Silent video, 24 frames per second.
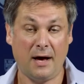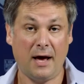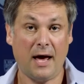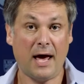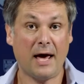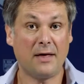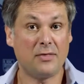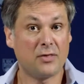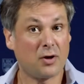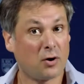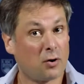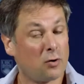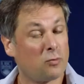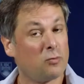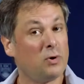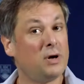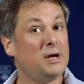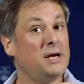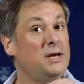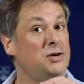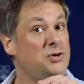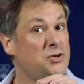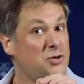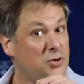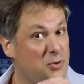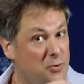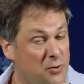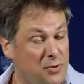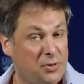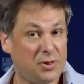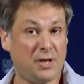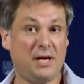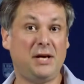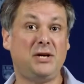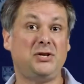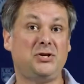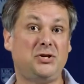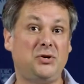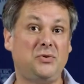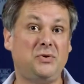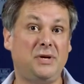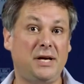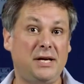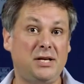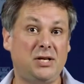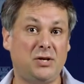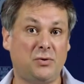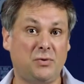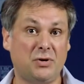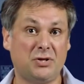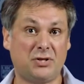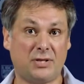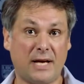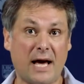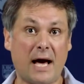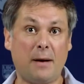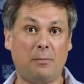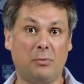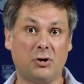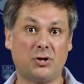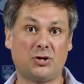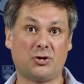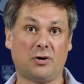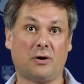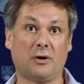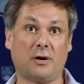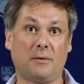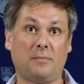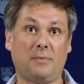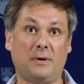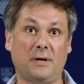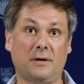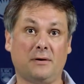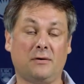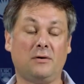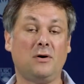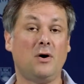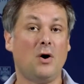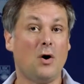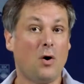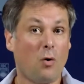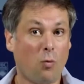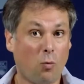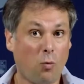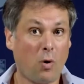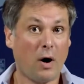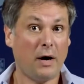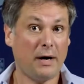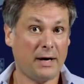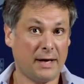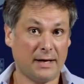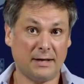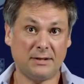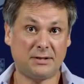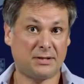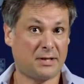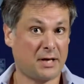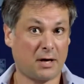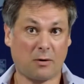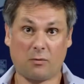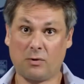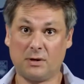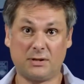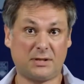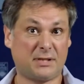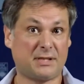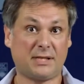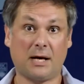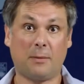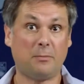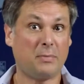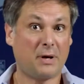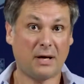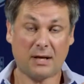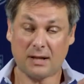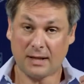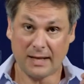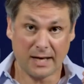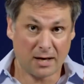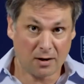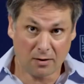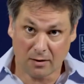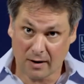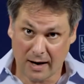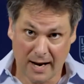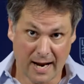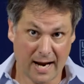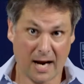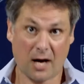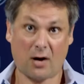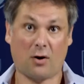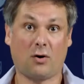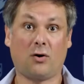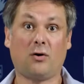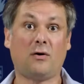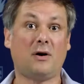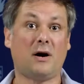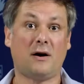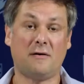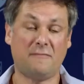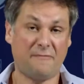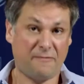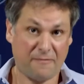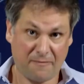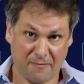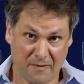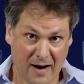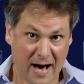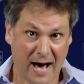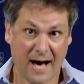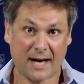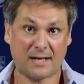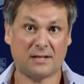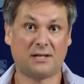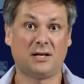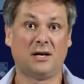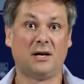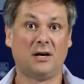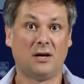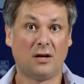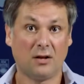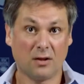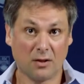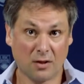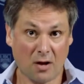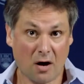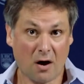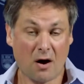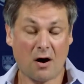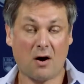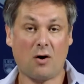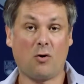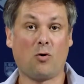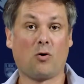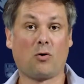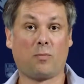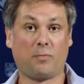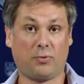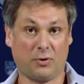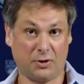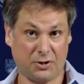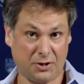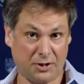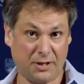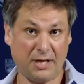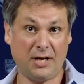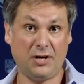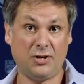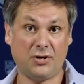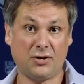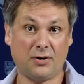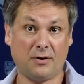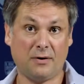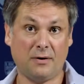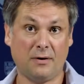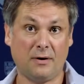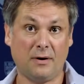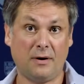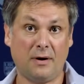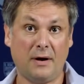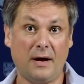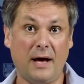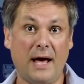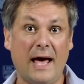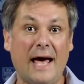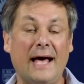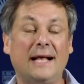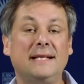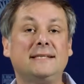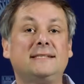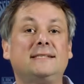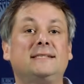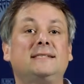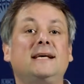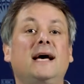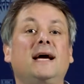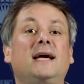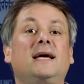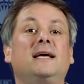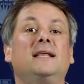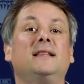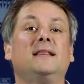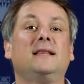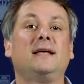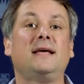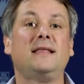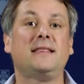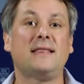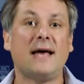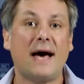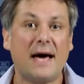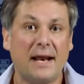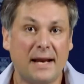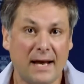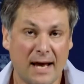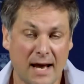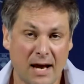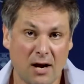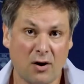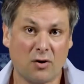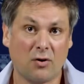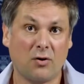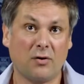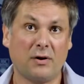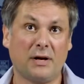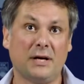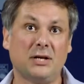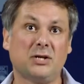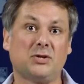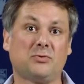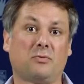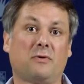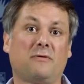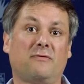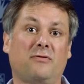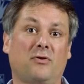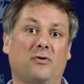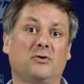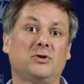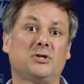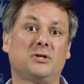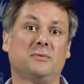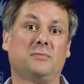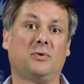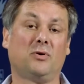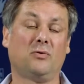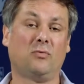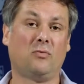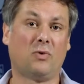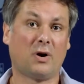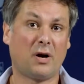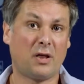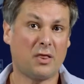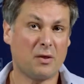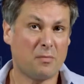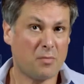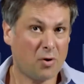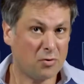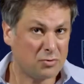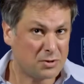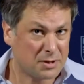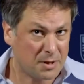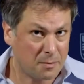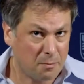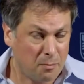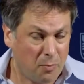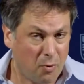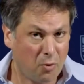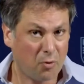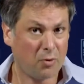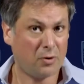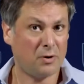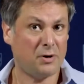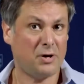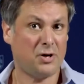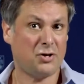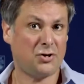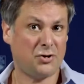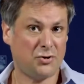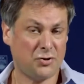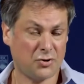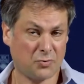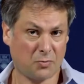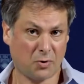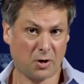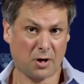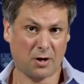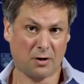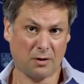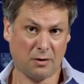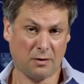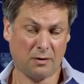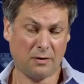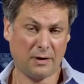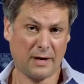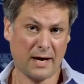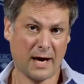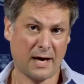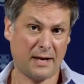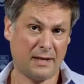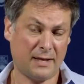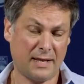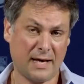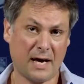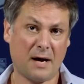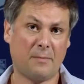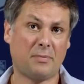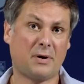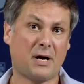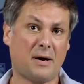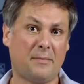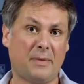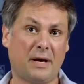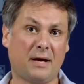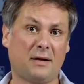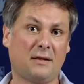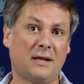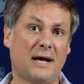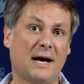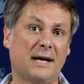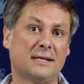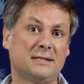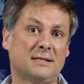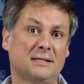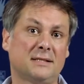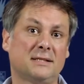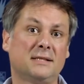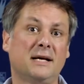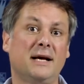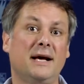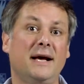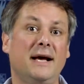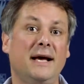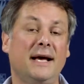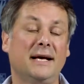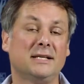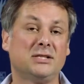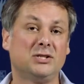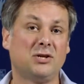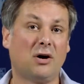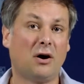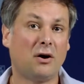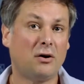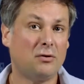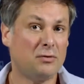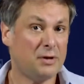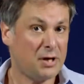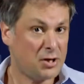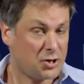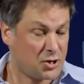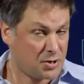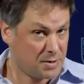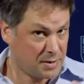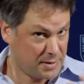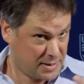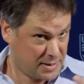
And there are really two things you need to establish on appeal. One is there was some clear error of fact, law, or procedure. And secondly, that error is reversible. One of the most important issues we're going to look at in the upcoming classes is not only